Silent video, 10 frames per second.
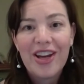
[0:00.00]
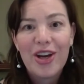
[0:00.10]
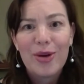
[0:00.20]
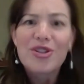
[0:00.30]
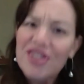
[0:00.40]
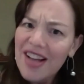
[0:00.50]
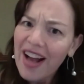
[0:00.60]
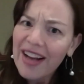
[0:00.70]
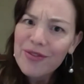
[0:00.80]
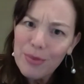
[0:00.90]
which is kind
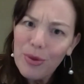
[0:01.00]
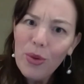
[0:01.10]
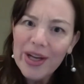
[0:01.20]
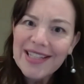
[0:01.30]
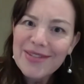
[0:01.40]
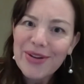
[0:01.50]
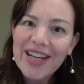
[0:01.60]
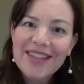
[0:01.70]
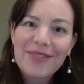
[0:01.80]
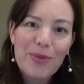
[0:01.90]
of the point, right?
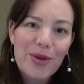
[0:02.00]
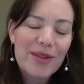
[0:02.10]
Because we want